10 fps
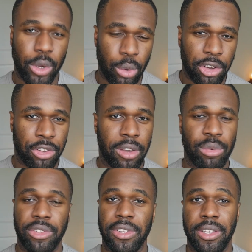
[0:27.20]
a question I've
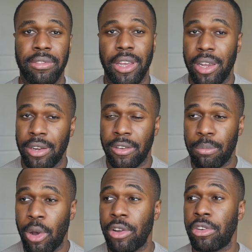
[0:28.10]
received and I've
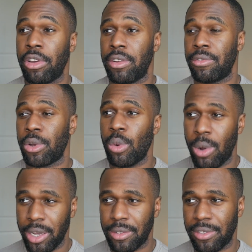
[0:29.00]
pondered on for
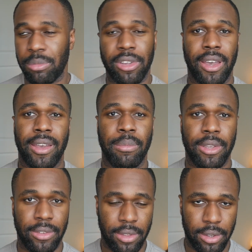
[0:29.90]
quite some time
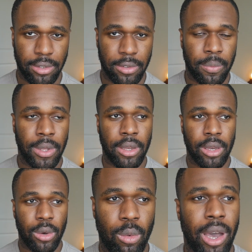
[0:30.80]
is this.
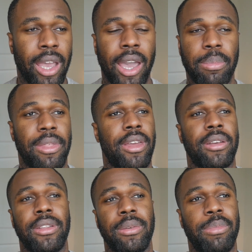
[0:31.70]
Why
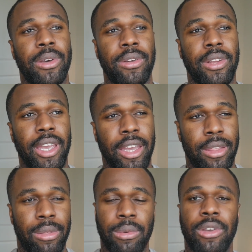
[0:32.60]
hypothetically build a
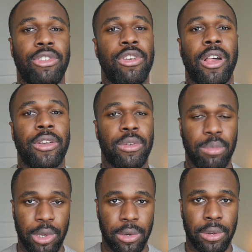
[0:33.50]
three hundred dollar
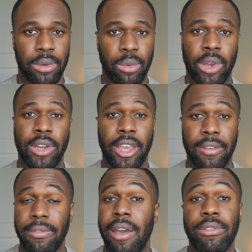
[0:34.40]
computer when a
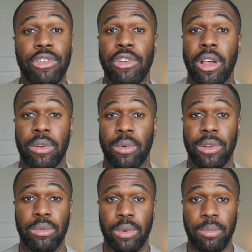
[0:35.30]
five hundred dollar
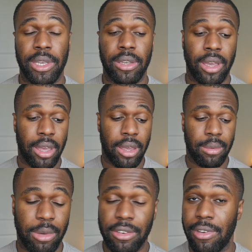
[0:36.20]
one will be
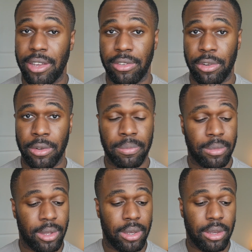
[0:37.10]
much faster,
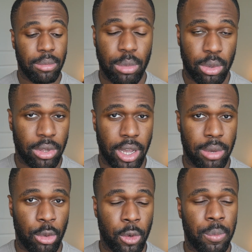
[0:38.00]
more
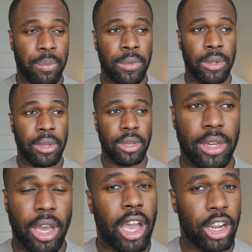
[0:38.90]
reliable,
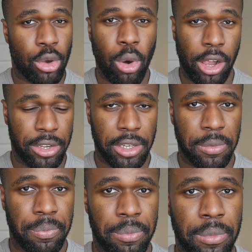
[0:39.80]
and higher quality?
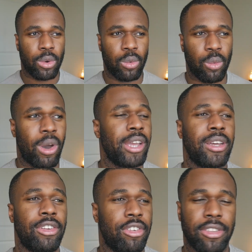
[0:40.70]
Why
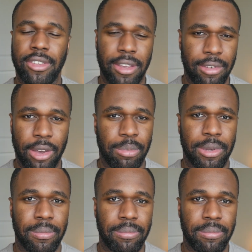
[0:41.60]
not just save up?